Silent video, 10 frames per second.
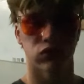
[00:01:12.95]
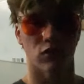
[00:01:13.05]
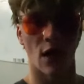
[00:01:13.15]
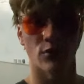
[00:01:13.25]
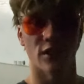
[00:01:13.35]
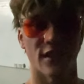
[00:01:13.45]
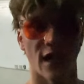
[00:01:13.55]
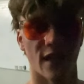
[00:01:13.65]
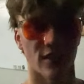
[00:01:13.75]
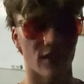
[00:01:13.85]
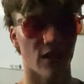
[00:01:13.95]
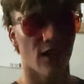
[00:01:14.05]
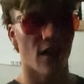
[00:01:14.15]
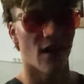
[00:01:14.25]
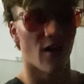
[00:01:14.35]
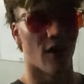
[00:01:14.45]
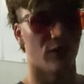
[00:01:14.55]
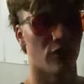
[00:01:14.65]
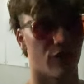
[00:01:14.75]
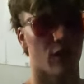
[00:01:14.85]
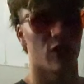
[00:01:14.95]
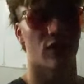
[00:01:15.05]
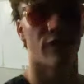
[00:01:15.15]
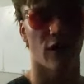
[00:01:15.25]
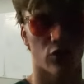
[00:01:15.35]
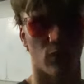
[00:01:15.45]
That was intense. I've just finished the fascial